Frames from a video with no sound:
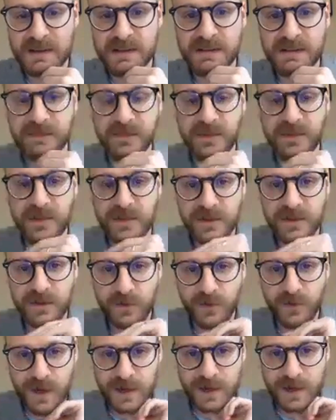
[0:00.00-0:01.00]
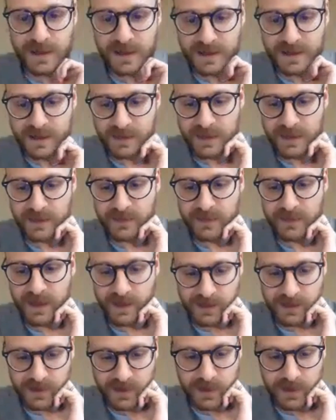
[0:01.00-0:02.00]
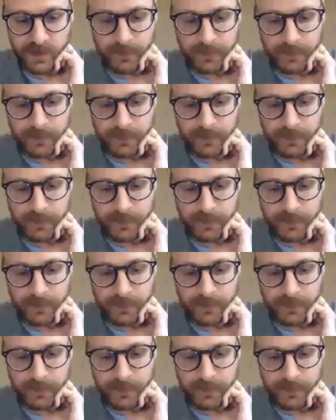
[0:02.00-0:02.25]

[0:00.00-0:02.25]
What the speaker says: is the first great theory of the other,